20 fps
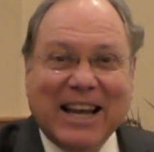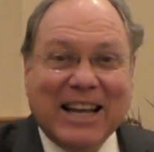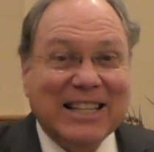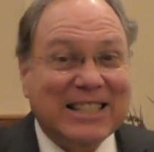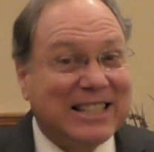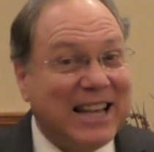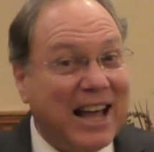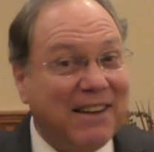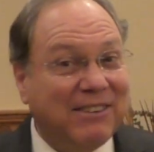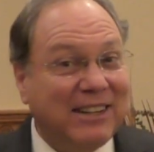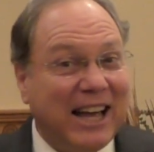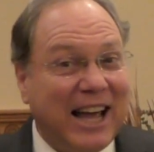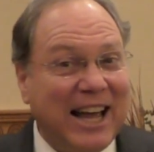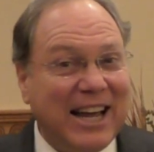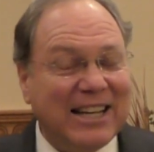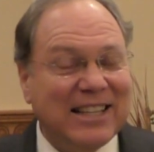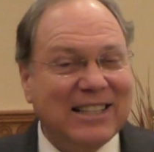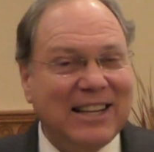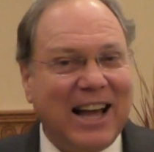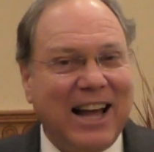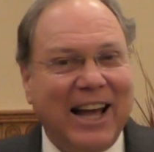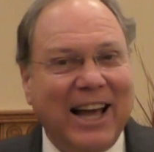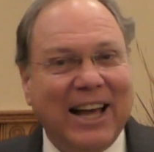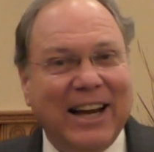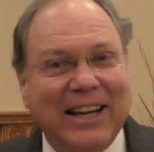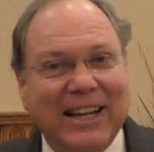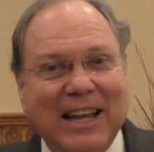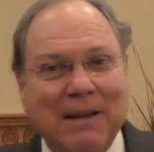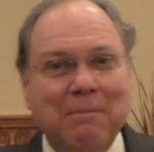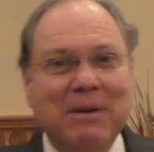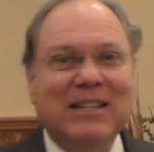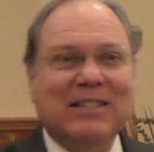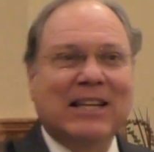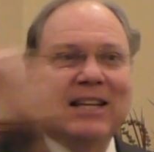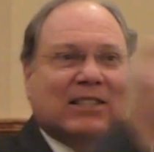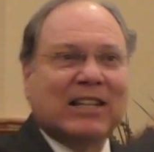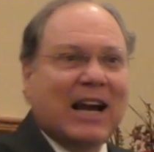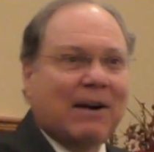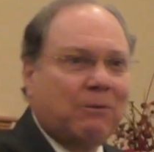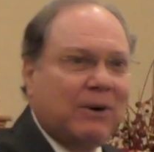7, 8, 9, he
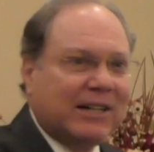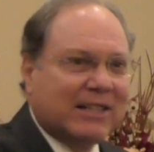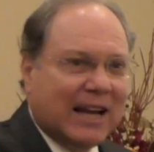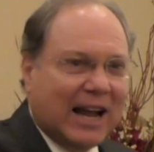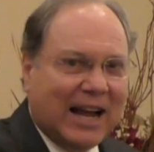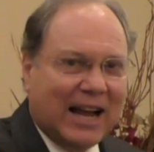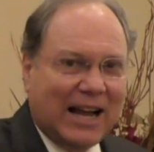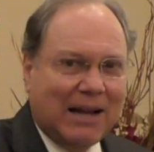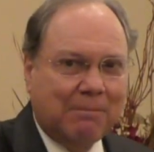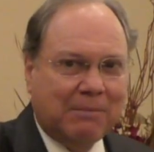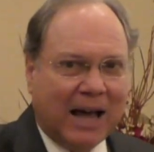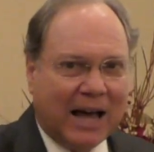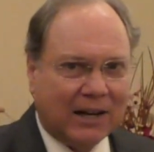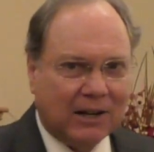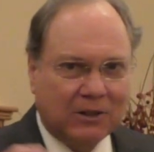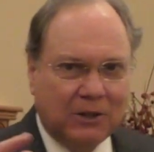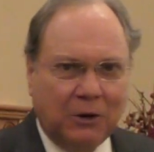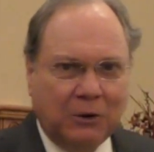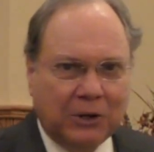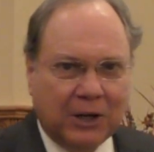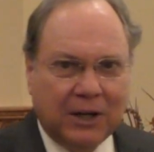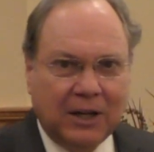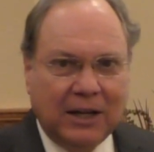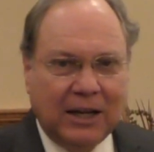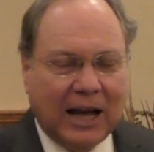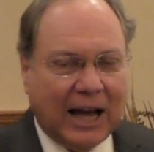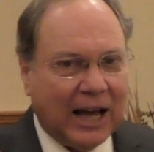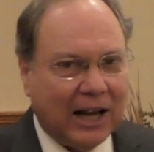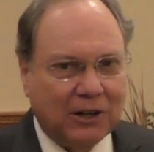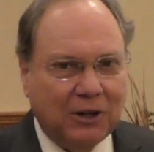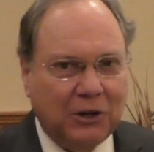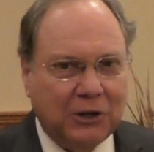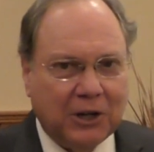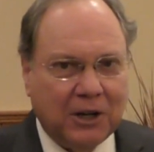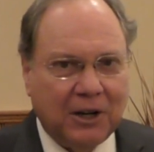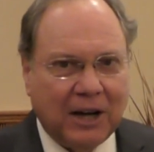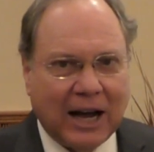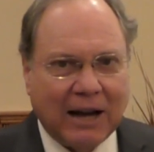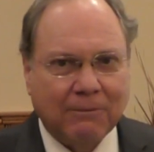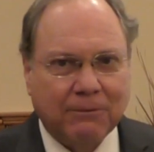misses every time. Hallelujah,
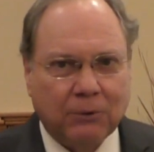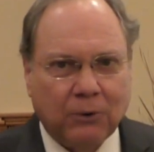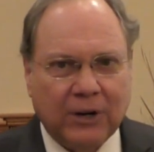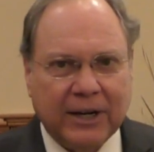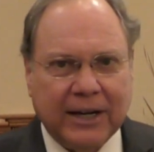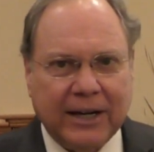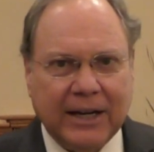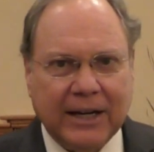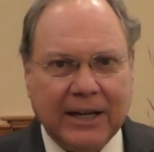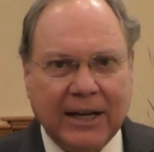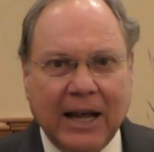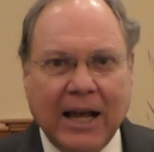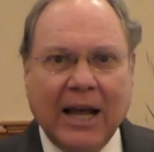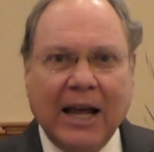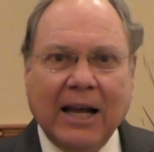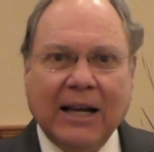hallelujah, I'm free.